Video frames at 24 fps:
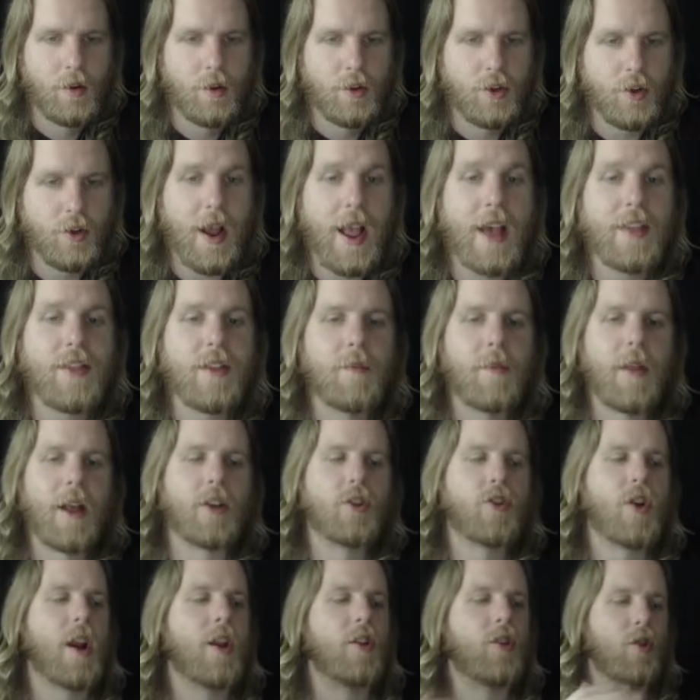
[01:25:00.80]
So I had them,
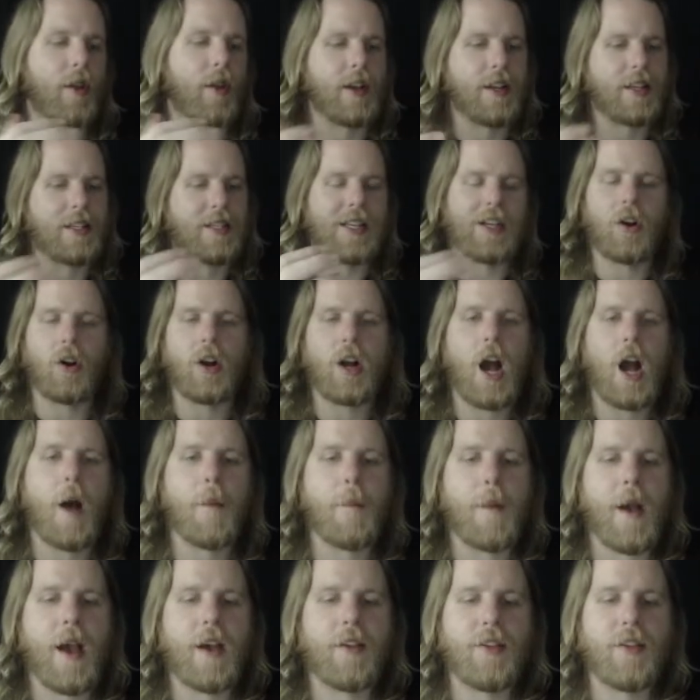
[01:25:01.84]
like, try to do, like, a single
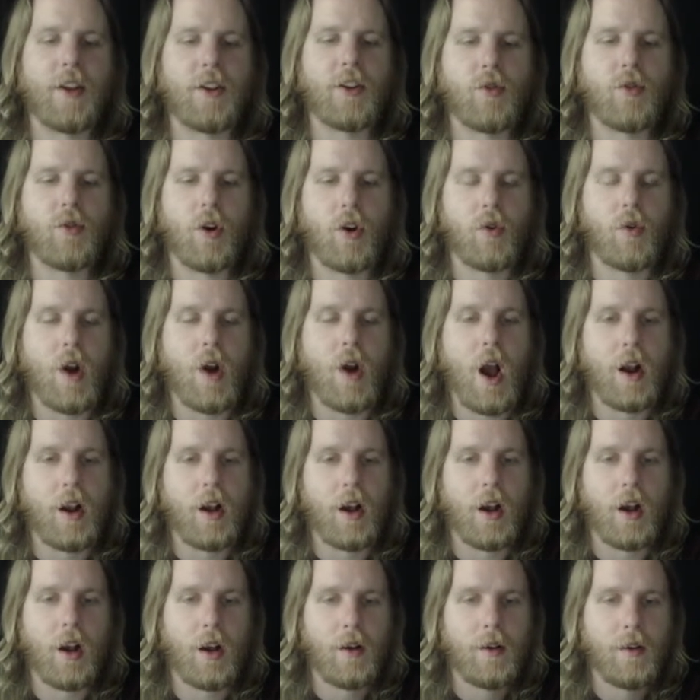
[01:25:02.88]
combat thing to a
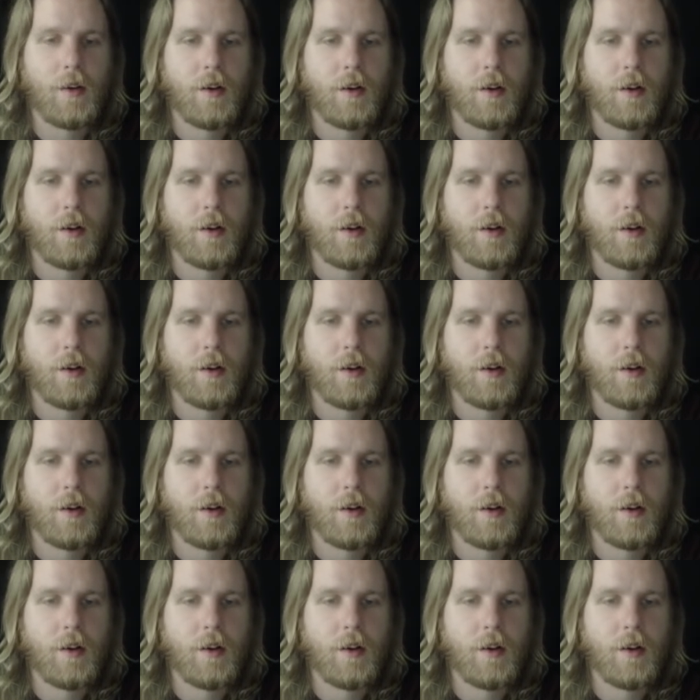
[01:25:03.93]
Hraka,